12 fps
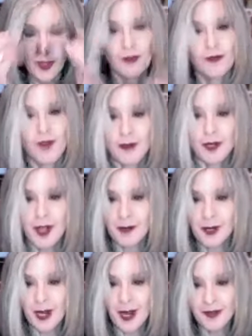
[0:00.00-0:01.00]
Robert
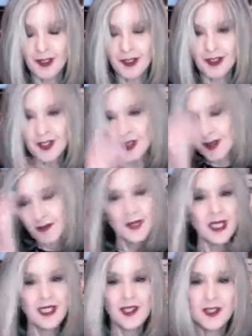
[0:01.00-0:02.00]
Oppenheimer
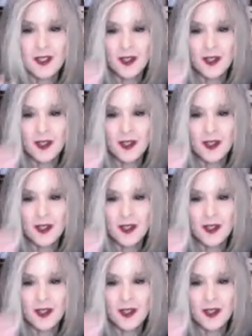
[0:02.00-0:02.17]
meets